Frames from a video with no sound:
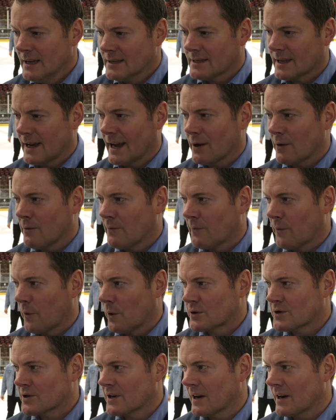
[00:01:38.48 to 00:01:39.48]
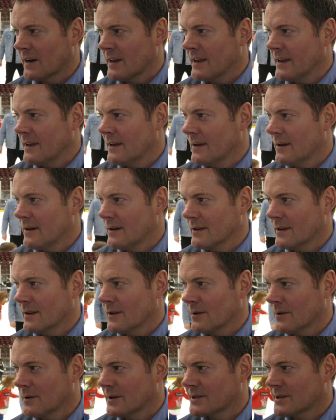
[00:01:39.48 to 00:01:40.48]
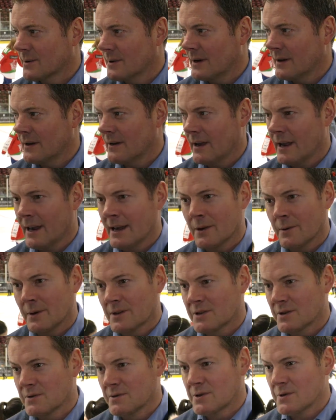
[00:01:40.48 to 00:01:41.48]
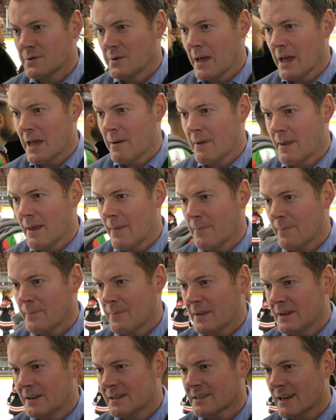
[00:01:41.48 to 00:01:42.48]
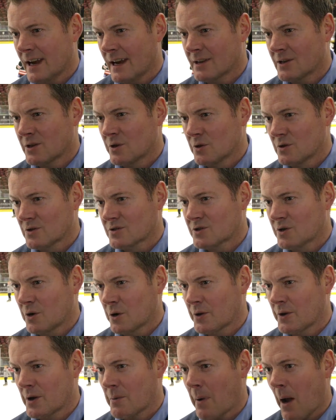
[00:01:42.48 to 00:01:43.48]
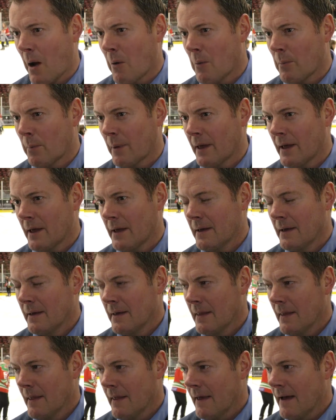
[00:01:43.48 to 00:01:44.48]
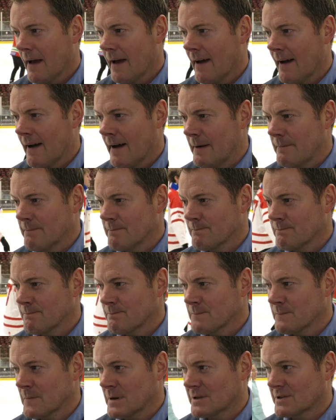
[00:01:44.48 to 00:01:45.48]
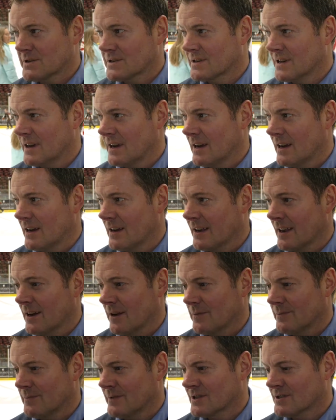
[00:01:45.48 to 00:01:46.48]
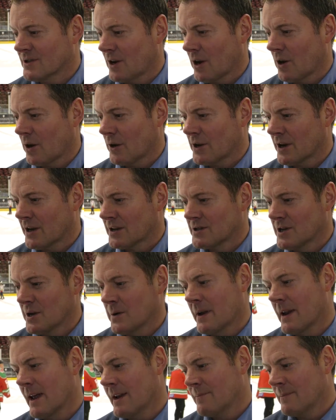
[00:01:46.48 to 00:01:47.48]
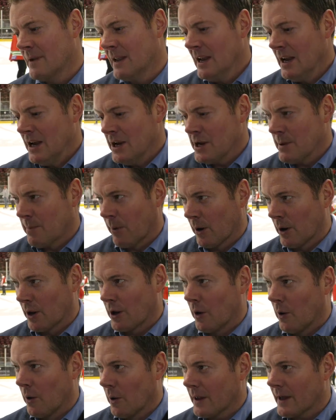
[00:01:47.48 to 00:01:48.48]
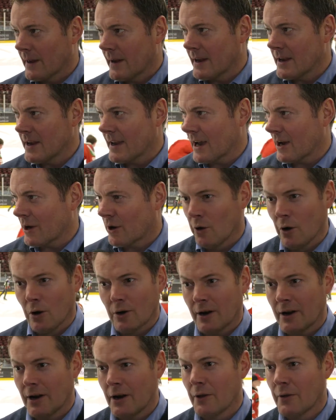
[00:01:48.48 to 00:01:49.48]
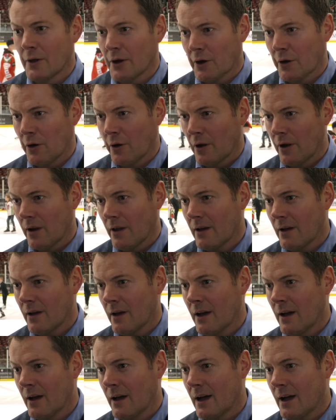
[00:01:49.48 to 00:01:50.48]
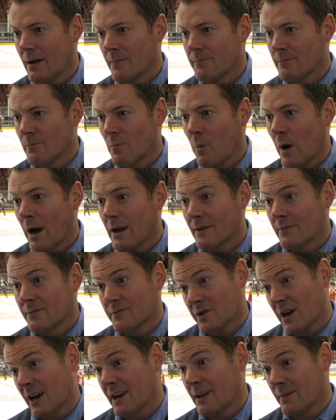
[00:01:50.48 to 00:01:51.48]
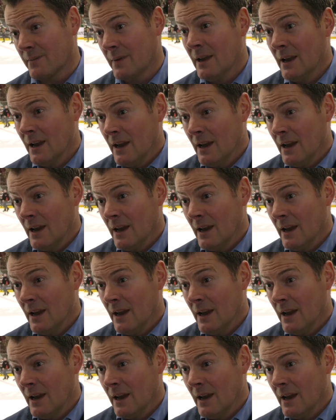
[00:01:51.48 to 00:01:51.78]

tonight, unfortunately, uh, you go into a into a 2-2 game, and then the deciding goal scored in the power play um, which uh, you know there's not a lot you can do. And then you pull the goalie, and then you get called on another call um, while you've tried to